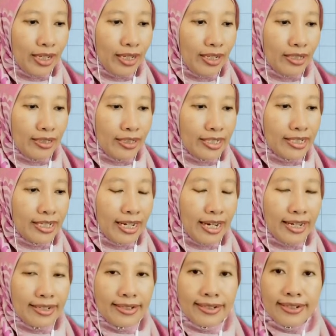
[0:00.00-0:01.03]
in this
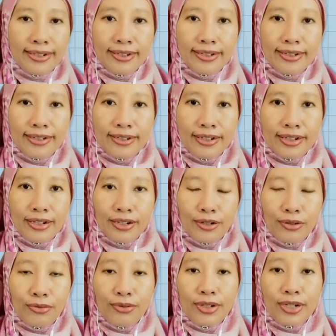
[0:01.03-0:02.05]
case,
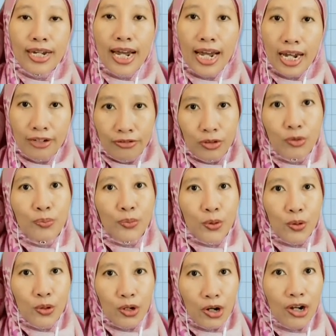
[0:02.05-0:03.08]
we have to
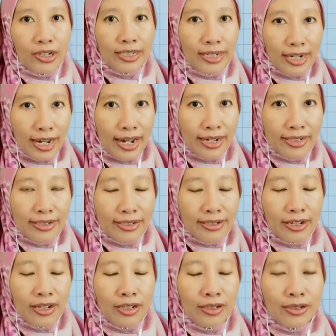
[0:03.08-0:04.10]
prolong the
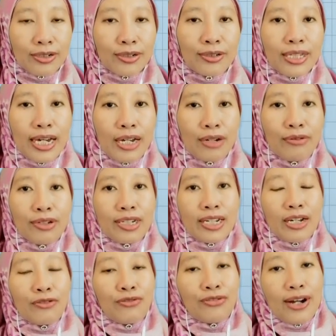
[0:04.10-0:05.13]
lines so that we
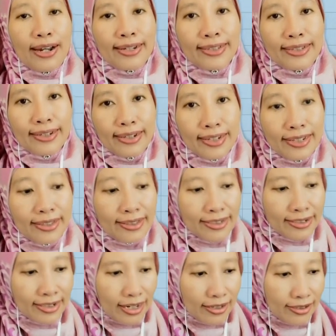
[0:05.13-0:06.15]
can find the
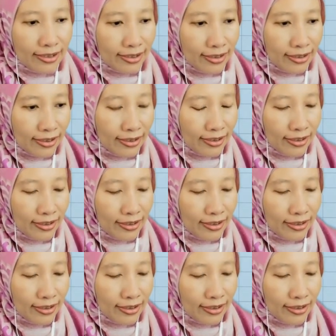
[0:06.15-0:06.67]
intersection.